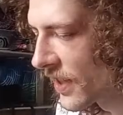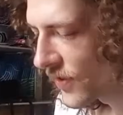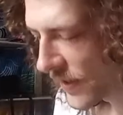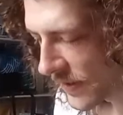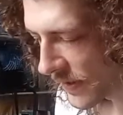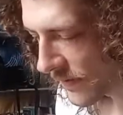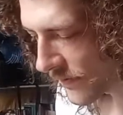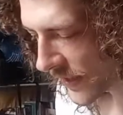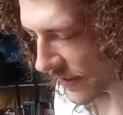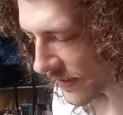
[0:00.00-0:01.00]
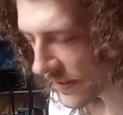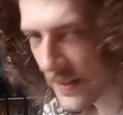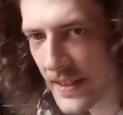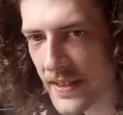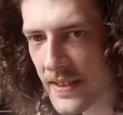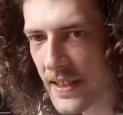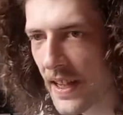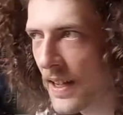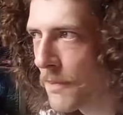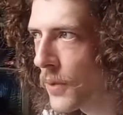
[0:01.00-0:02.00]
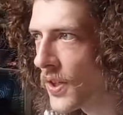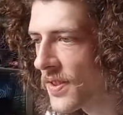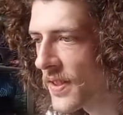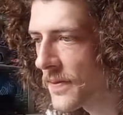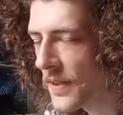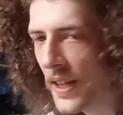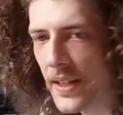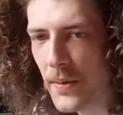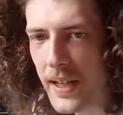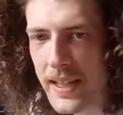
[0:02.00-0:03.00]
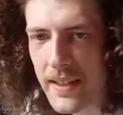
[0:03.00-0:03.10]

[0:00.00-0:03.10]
try and think in this positive kind of way.